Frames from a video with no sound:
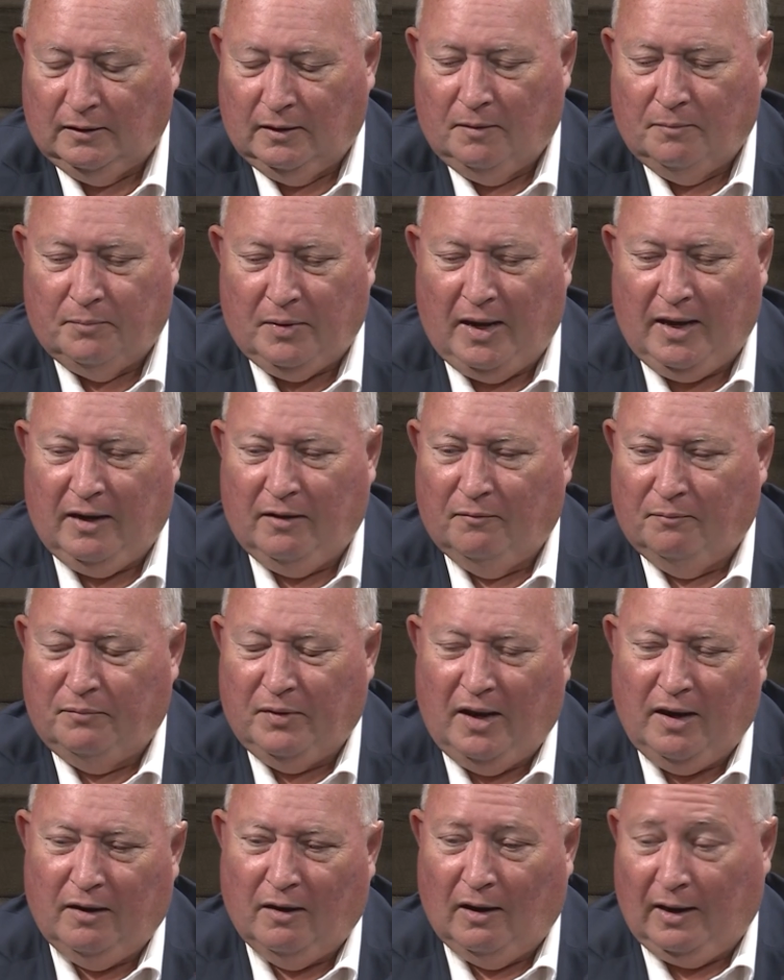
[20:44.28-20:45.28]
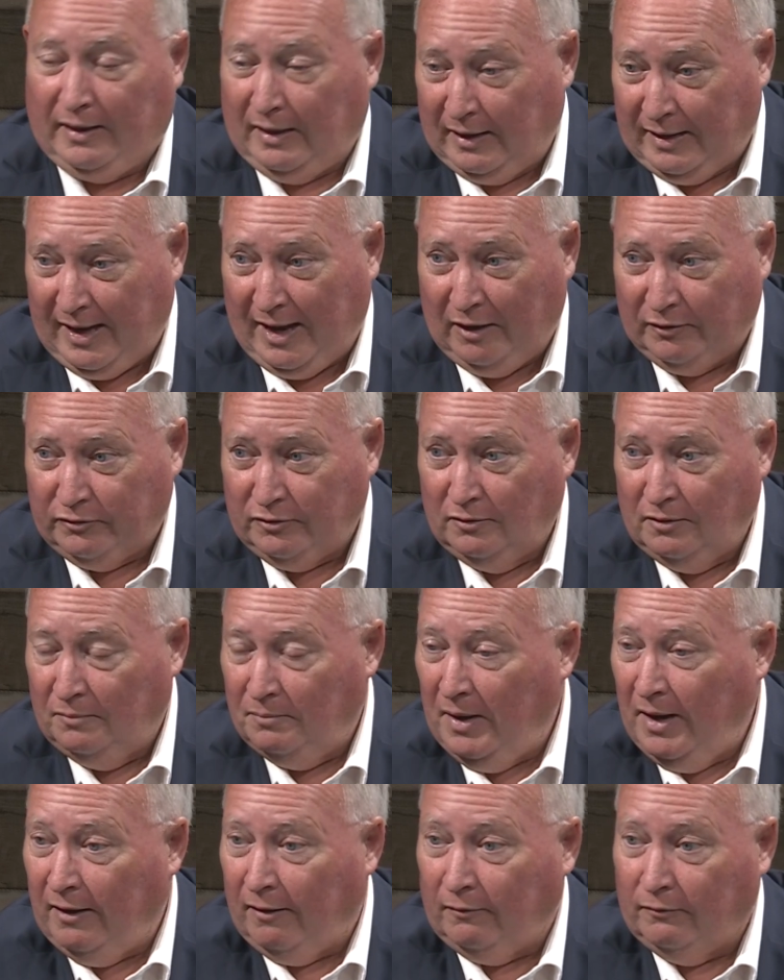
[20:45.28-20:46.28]
paying like council and
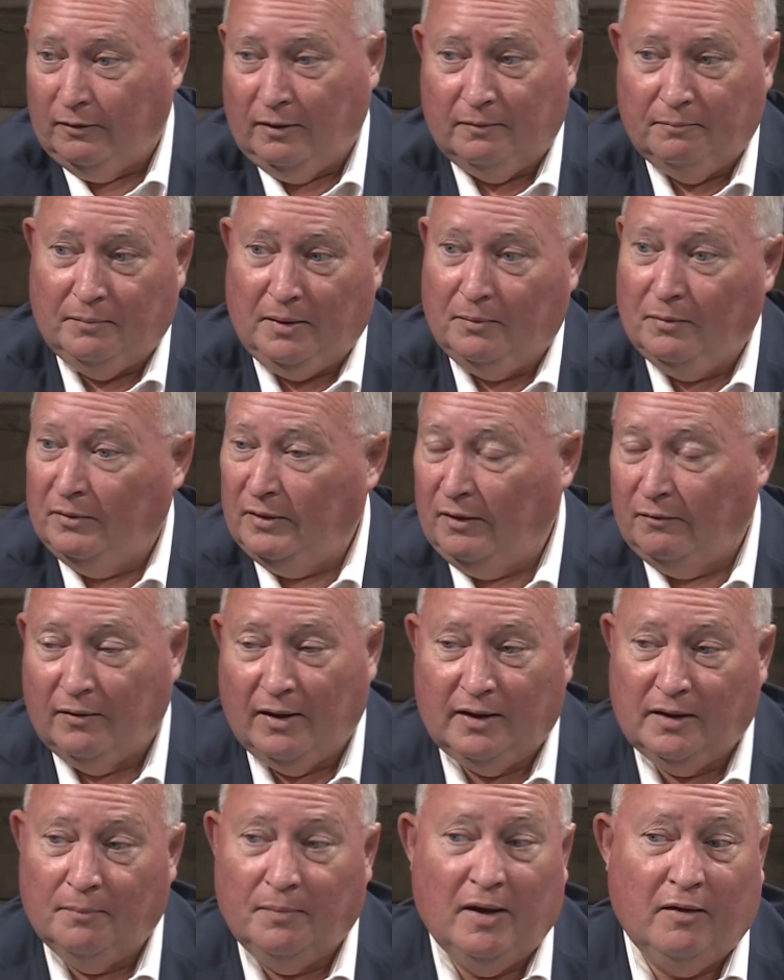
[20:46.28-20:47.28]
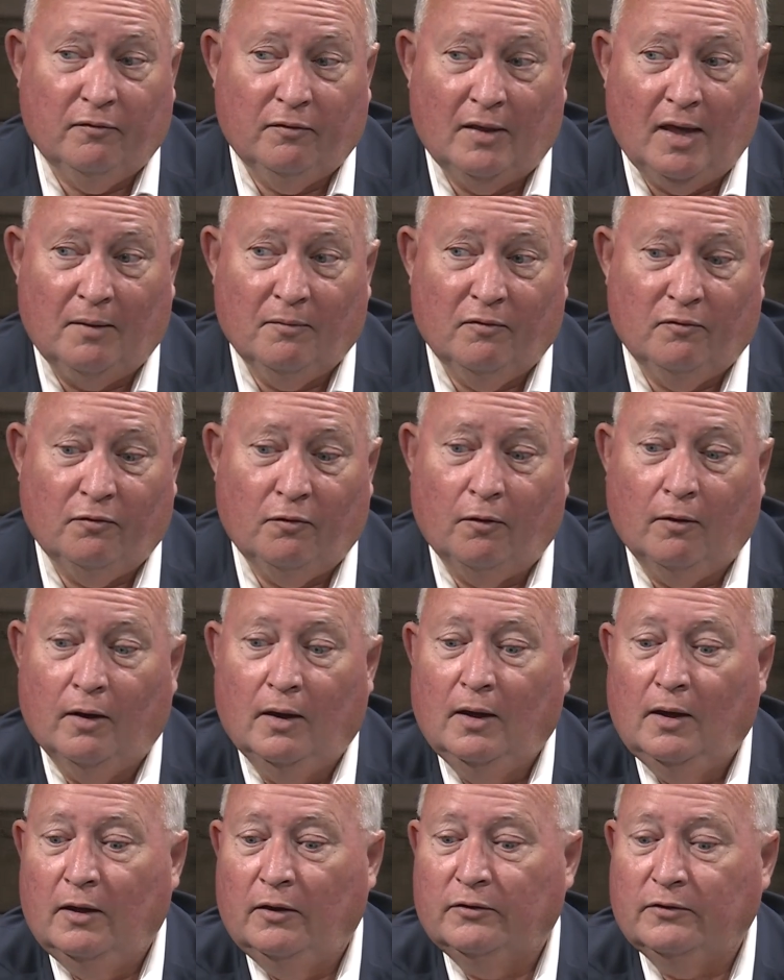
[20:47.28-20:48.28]
mayor, that people never had to pay for that before.
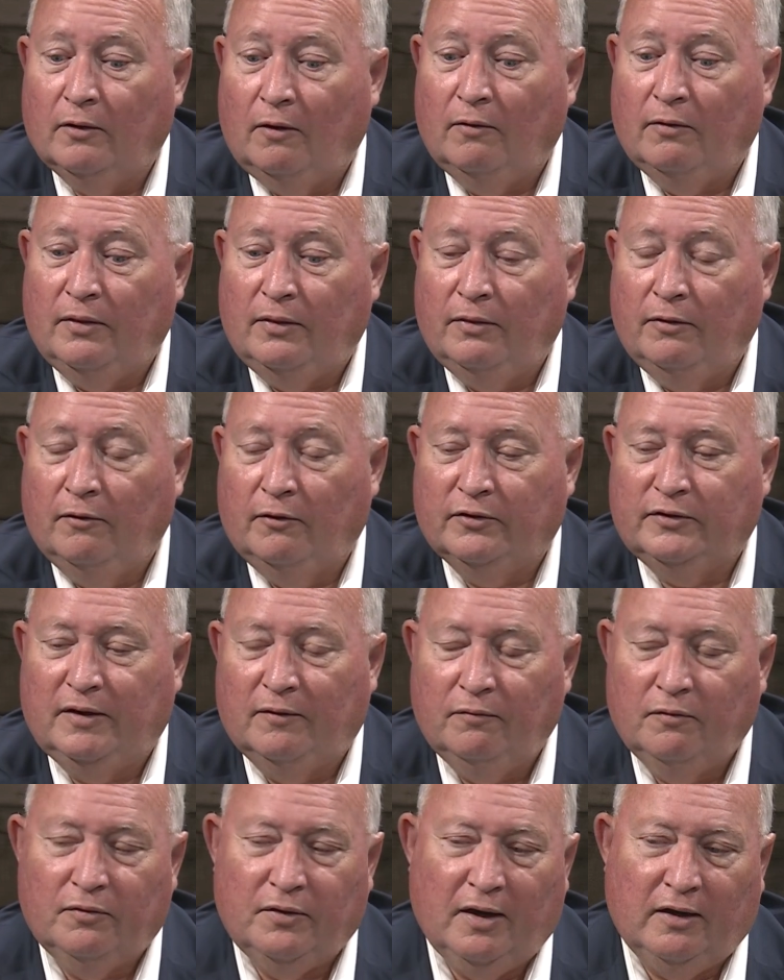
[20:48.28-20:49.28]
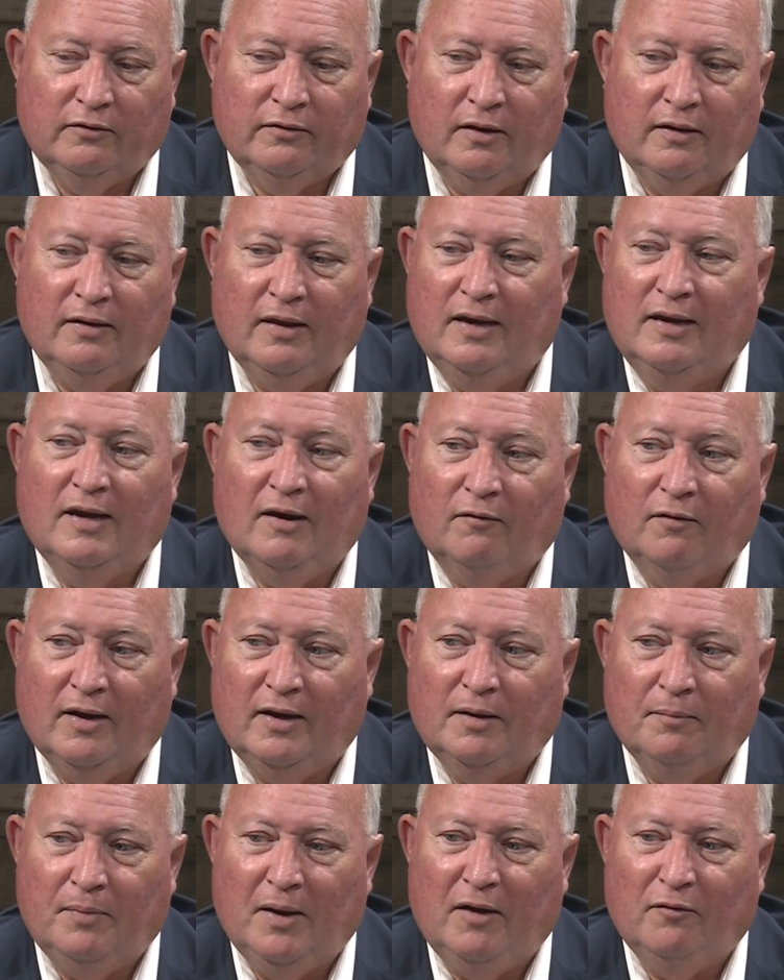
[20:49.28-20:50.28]
So there's different things that they never had
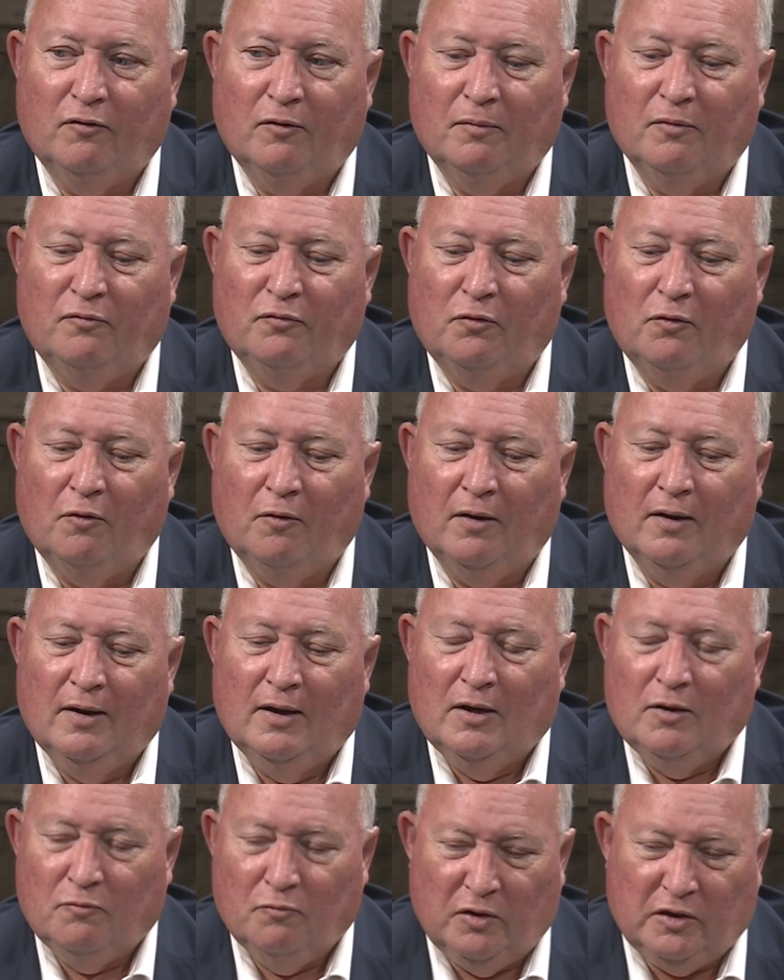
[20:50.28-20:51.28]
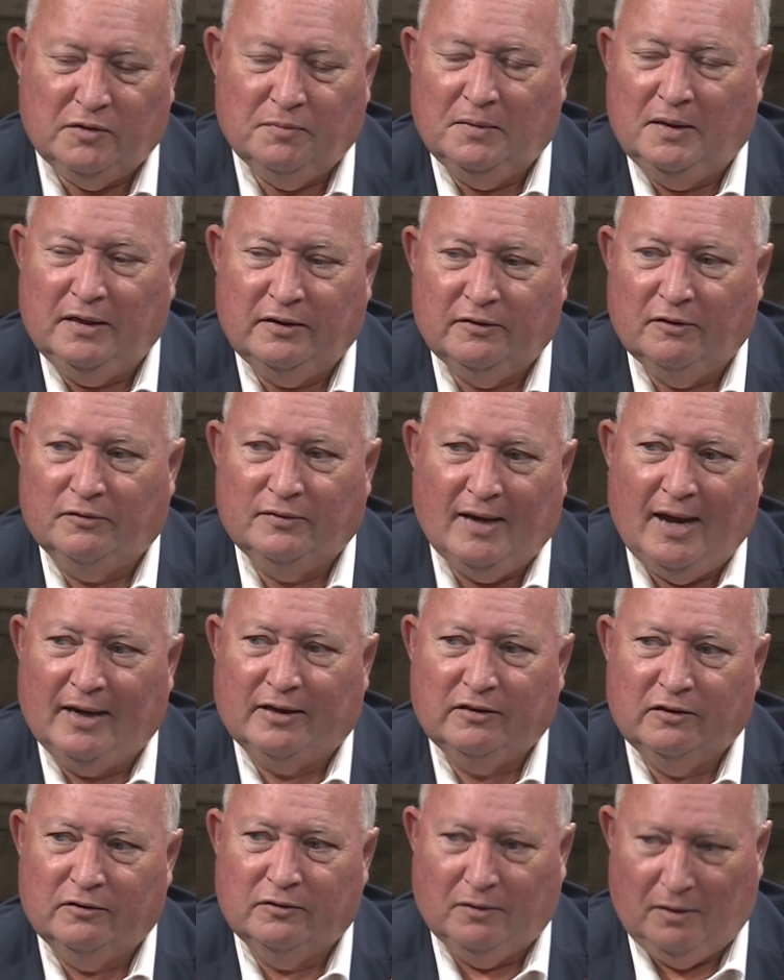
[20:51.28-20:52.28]
to pay for before, which means their
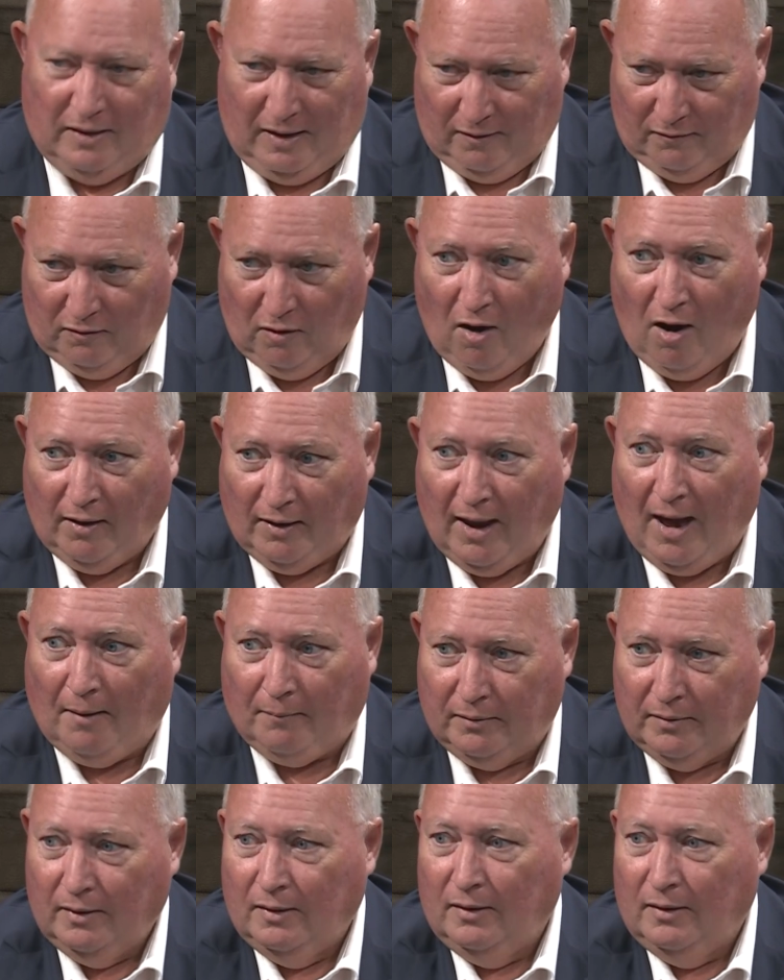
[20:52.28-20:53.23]
taxes have gone up.